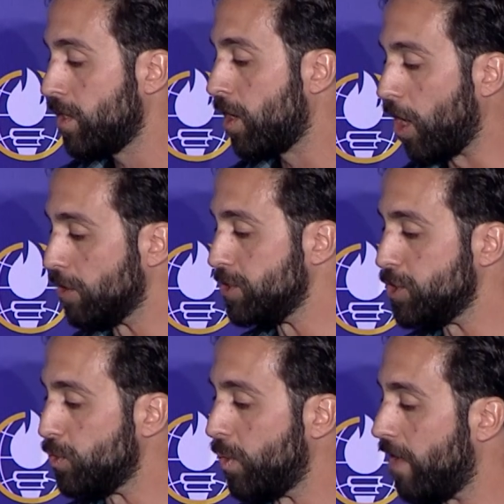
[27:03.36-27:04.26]

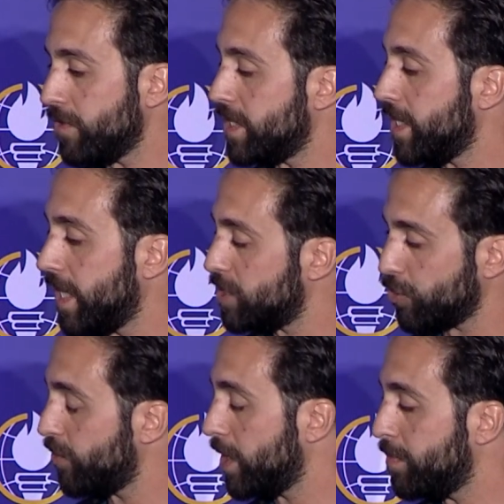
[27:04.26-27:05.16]
undo everything that's
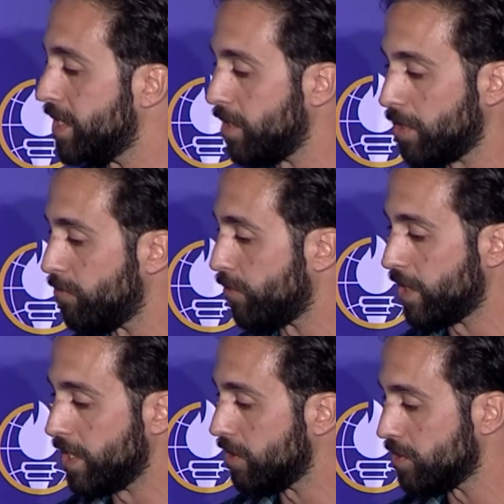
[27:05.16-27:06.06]
already been done for
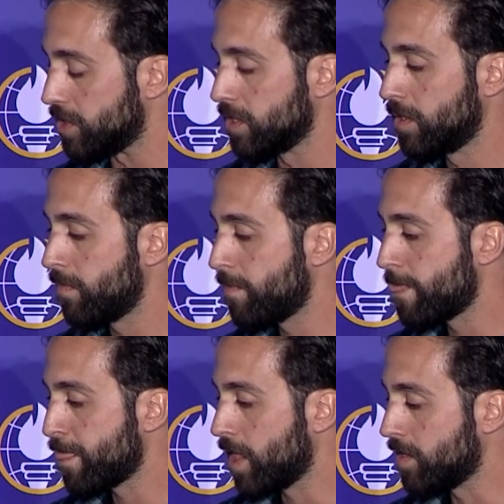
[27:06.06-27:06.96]
years,
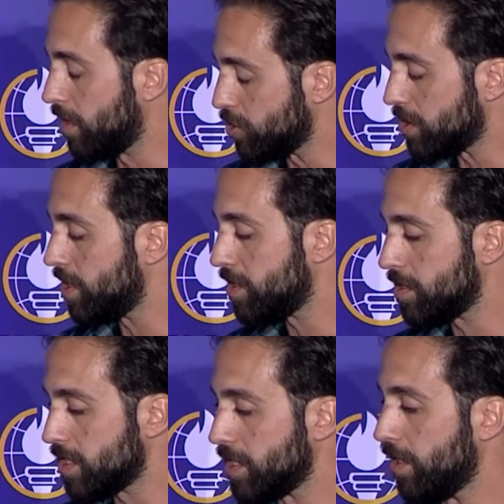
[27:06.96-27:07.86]
not just
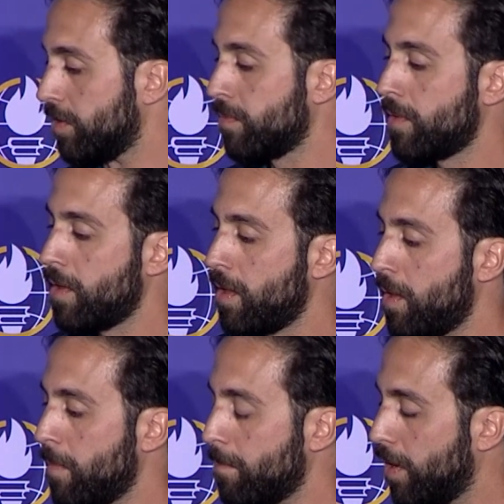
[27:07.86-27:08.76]
this year,
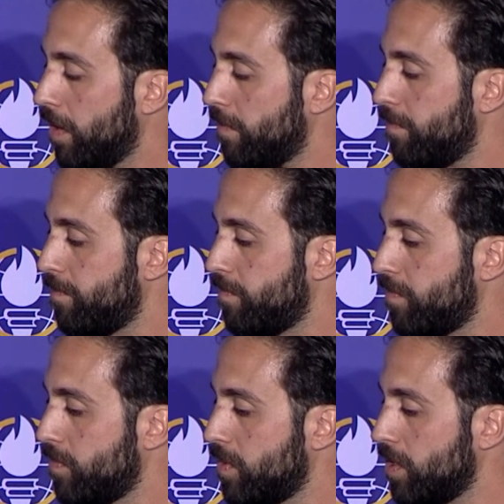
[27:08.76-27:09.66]
but
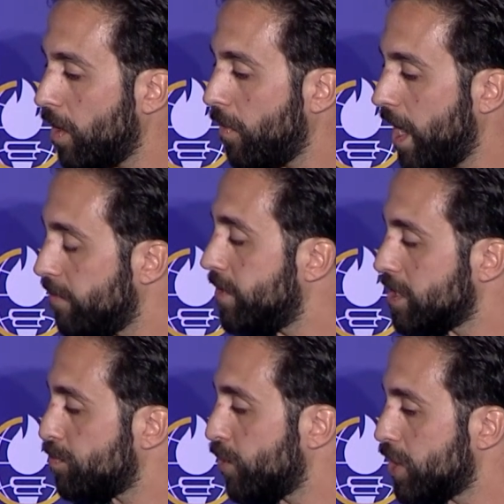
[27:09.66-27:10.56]
out of
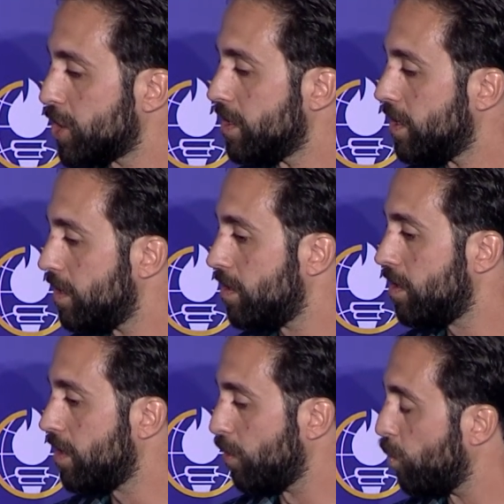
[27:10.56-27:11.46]
desperation,
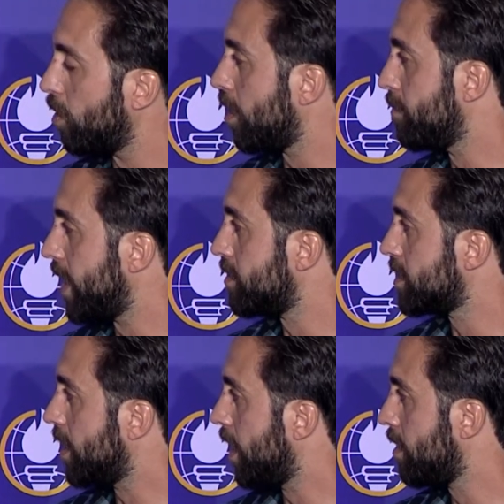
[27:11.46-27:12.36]
it will come down to
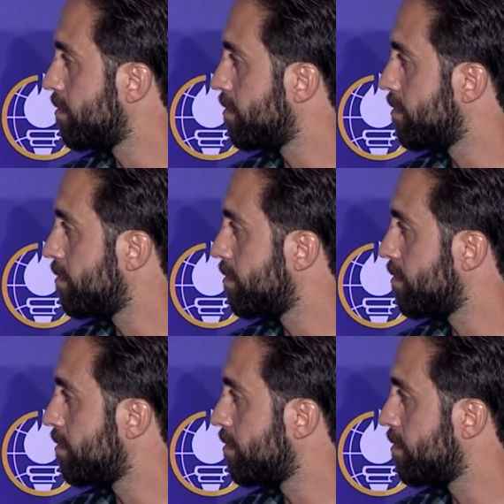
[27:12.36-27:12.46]
that.